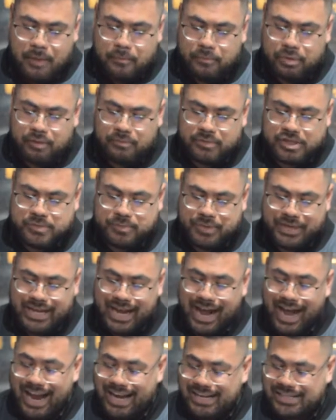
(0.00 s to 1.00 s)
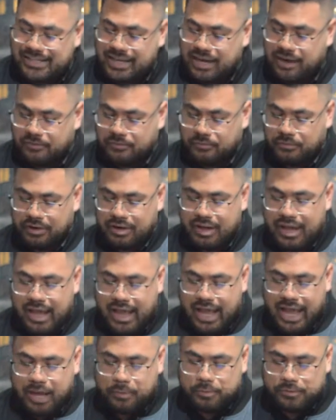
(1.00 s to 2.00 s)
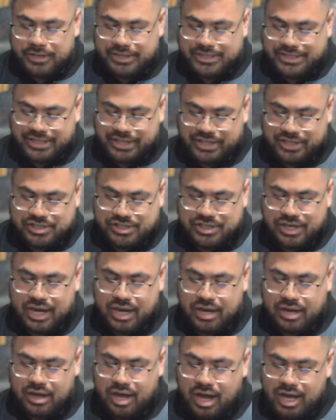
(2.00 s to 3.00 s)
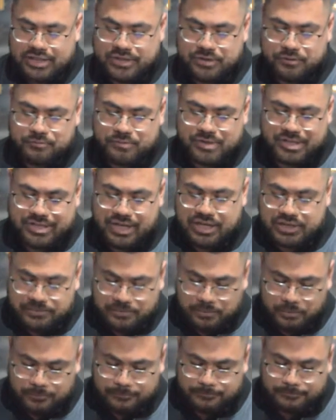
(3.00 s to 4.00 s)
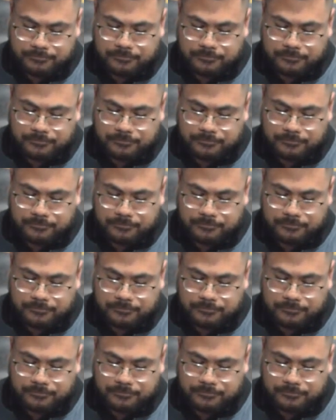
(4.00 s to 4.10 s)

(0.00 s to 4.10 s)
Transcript: but must be kind to everyone, able to teach, not resentful.